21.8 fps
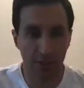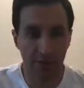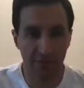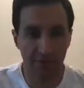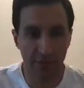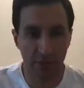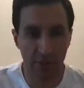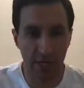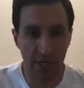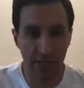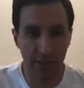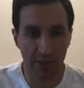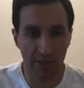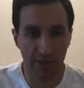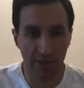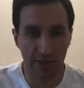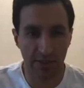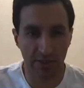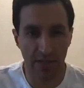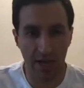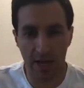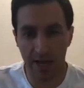of the strategy
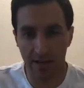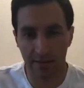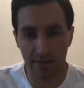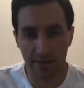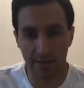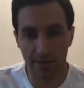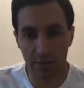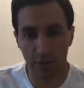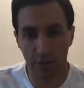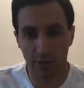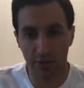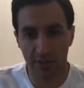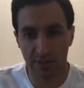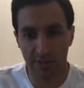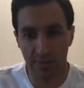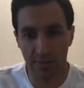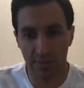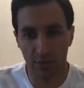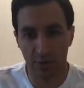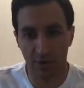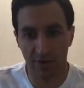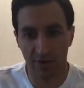is not too
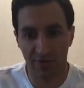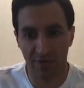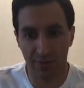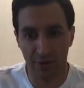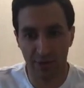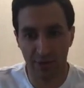dissimilar from